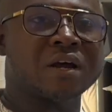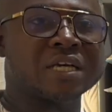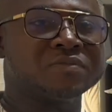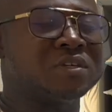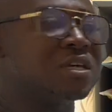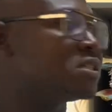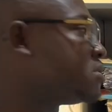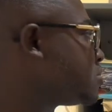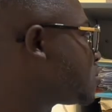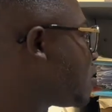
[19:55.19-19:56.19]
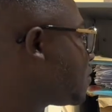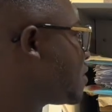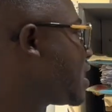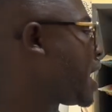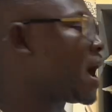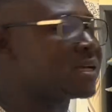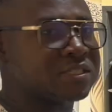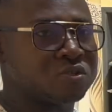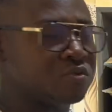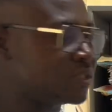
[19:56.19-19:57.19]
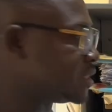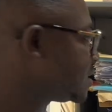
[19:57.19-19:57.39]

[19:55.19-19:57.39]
classifications of acidosis,